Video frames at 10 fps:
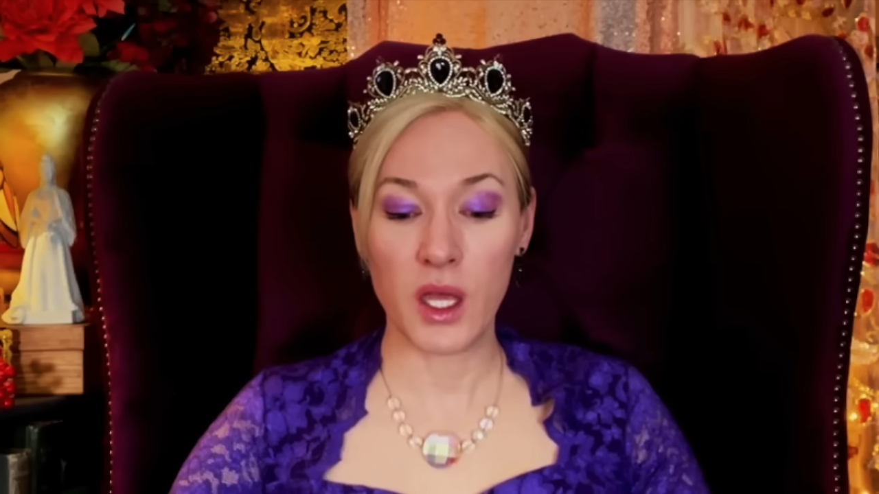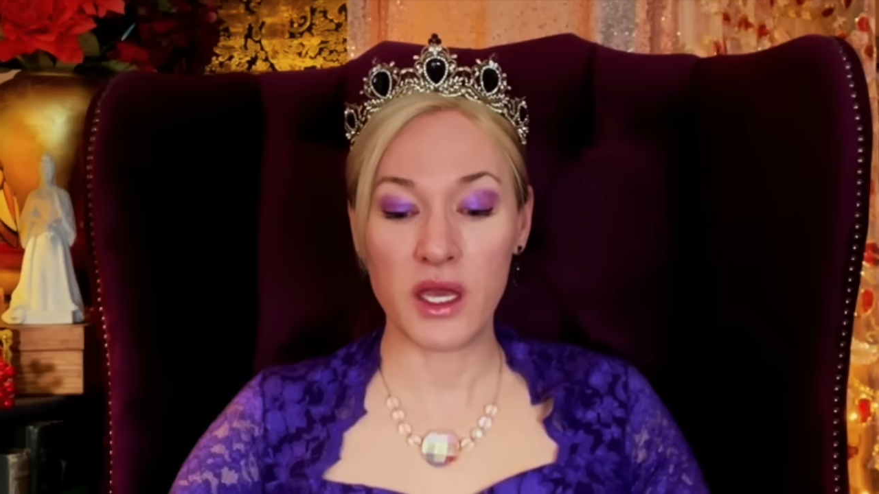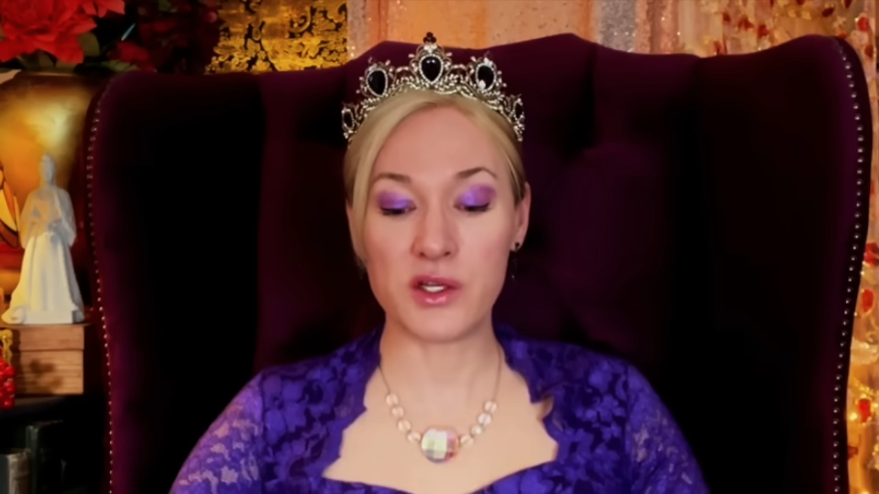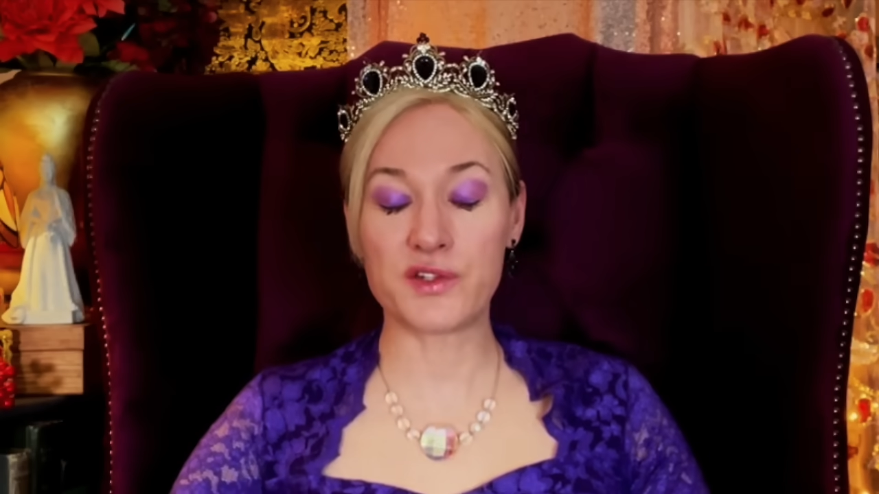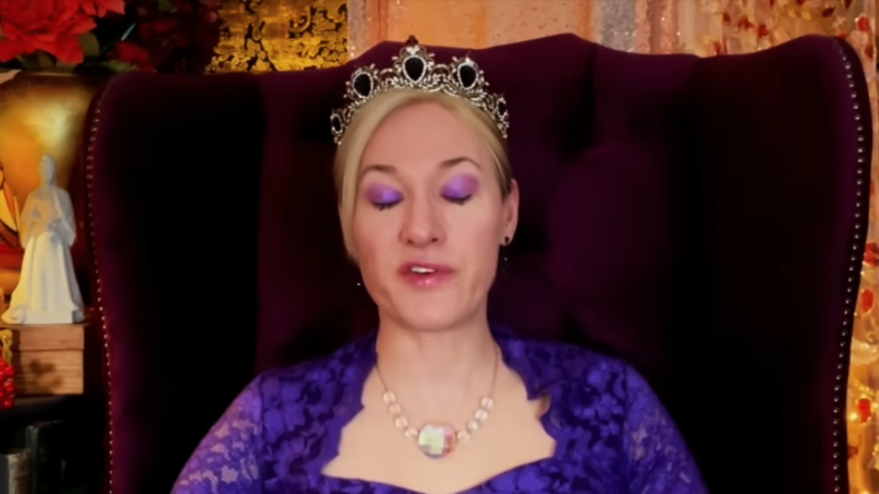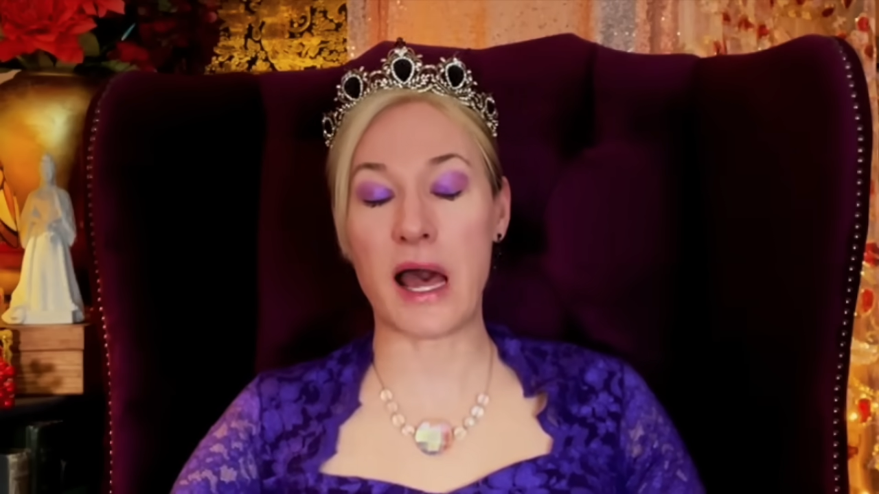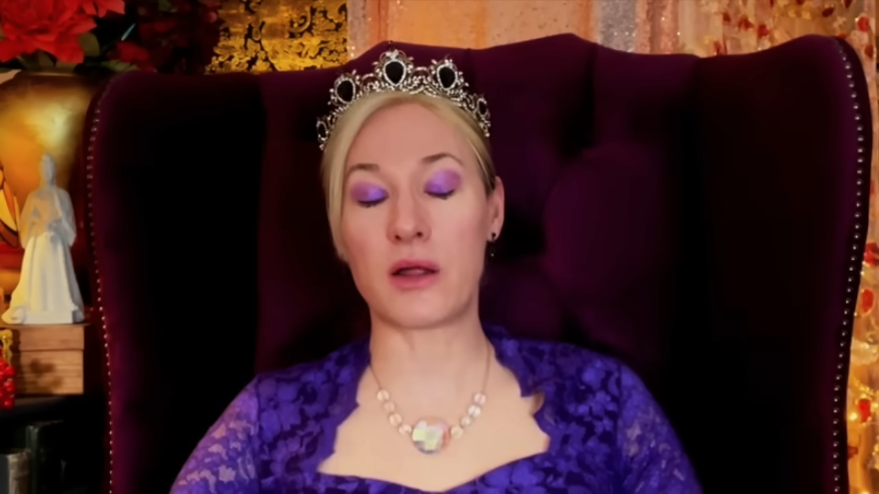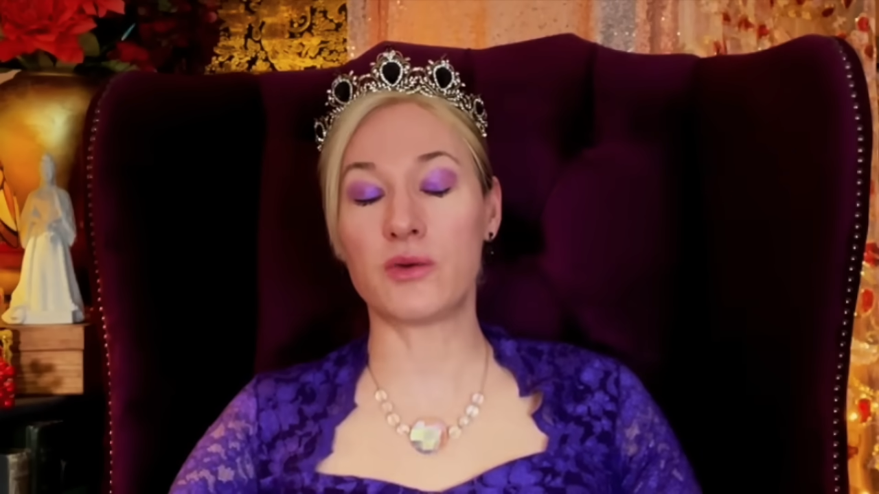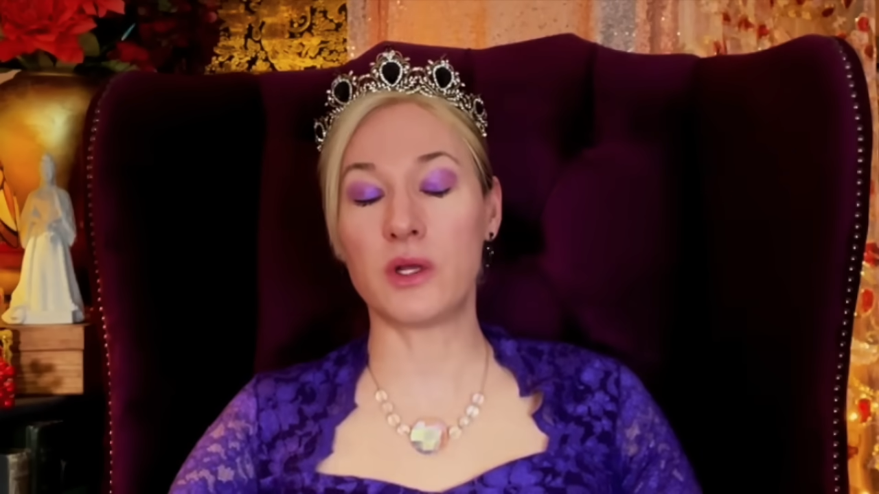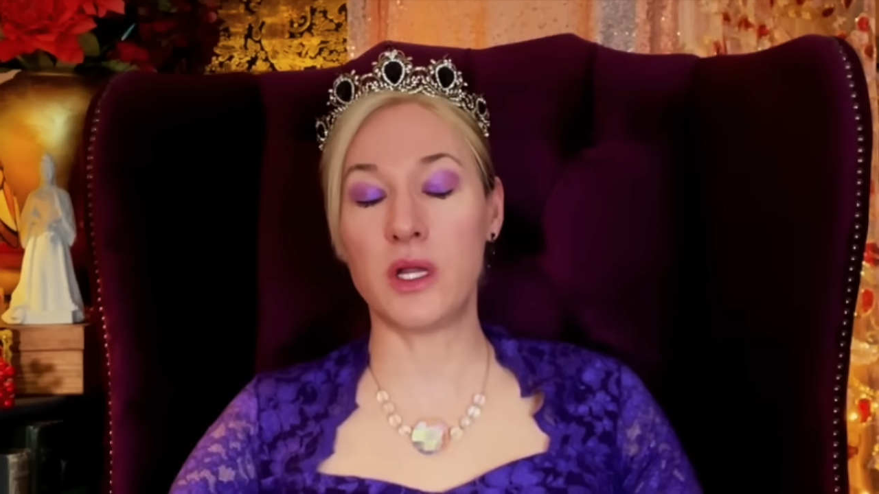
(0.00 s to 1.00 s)
is
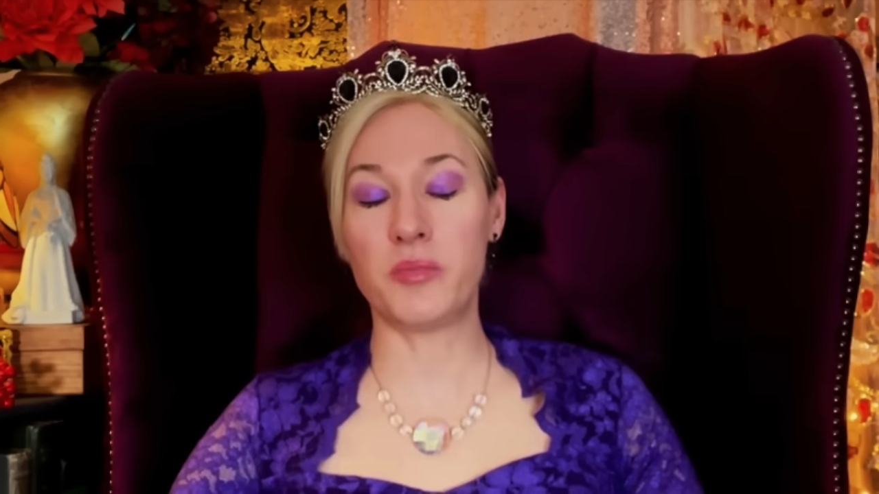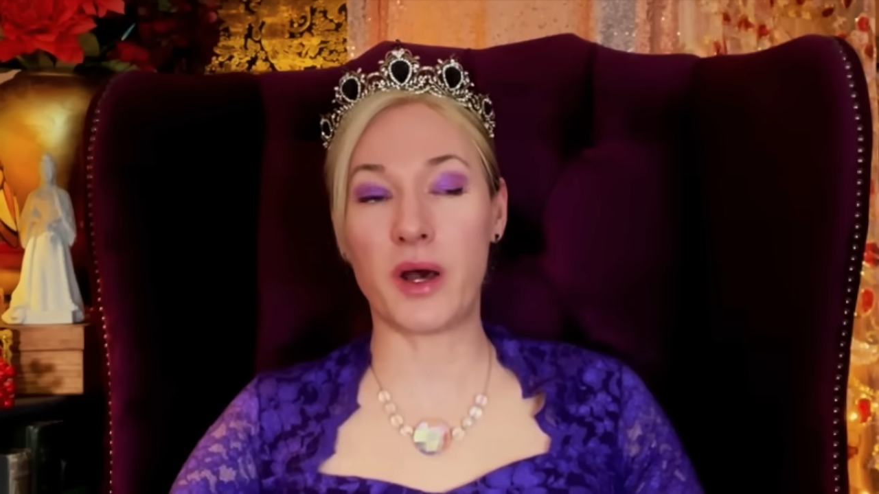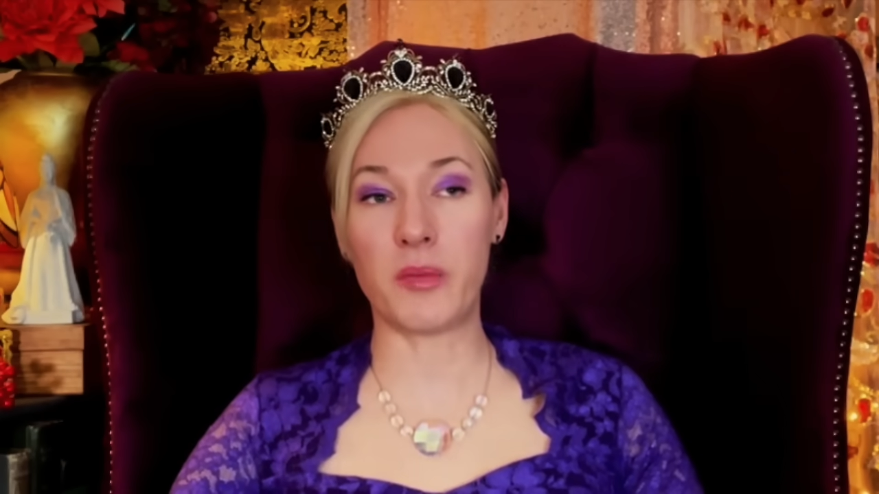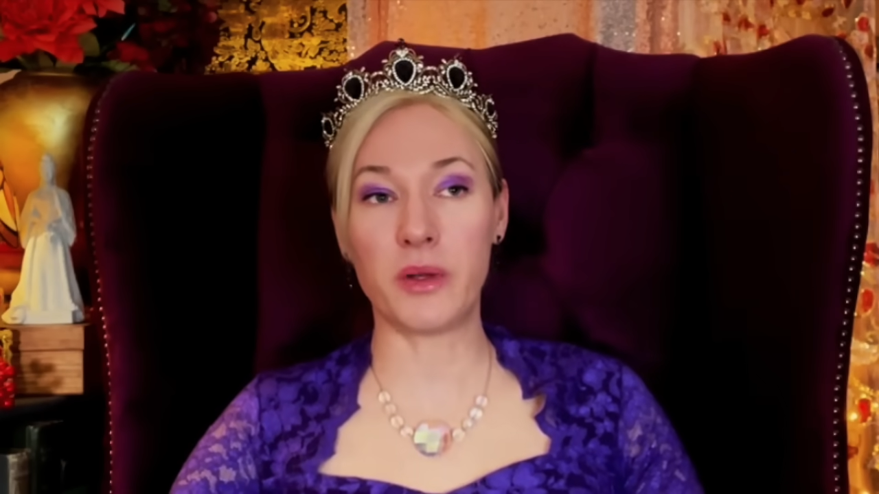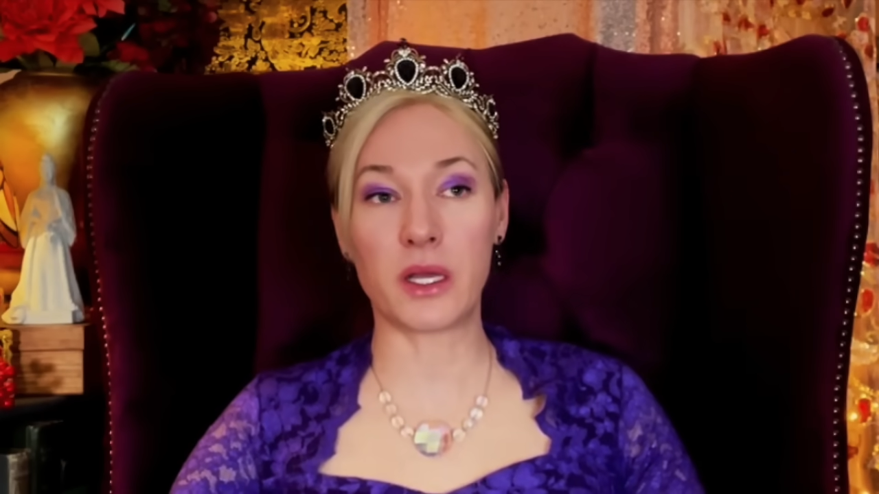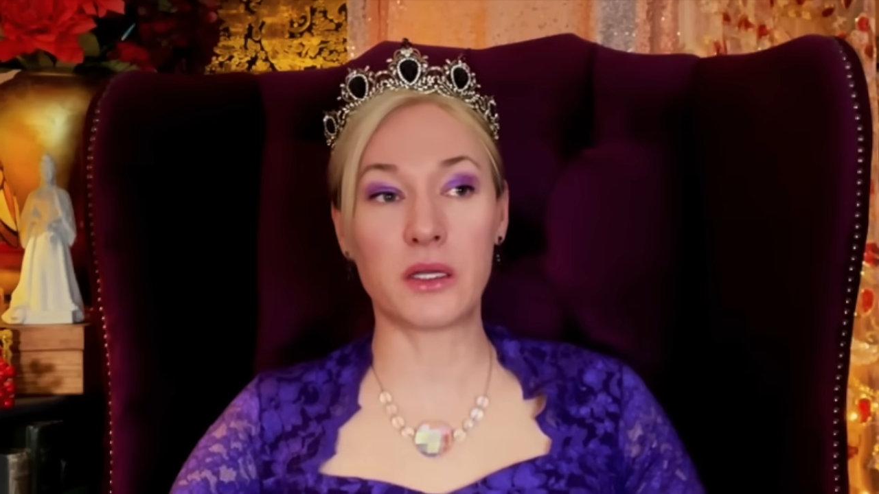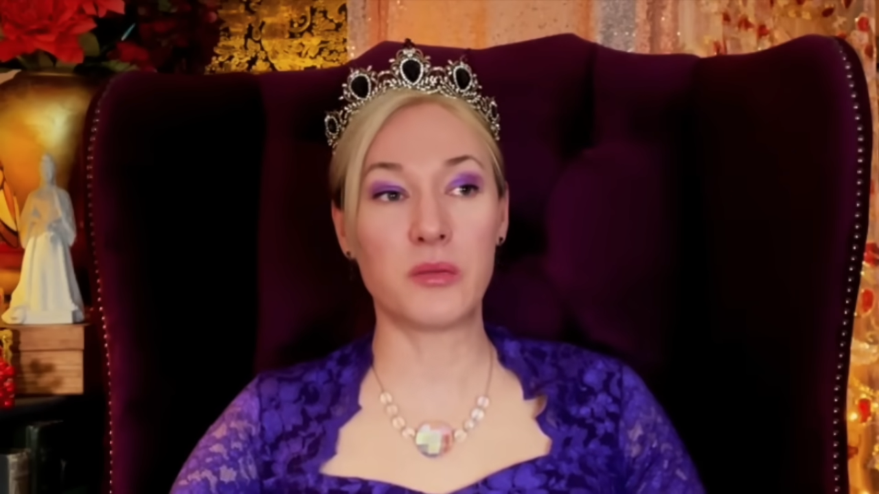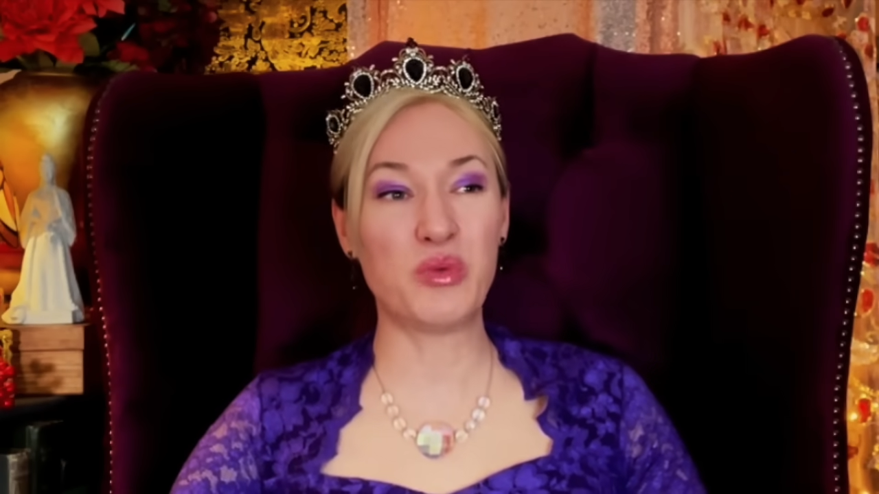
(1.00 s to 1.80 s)
found in public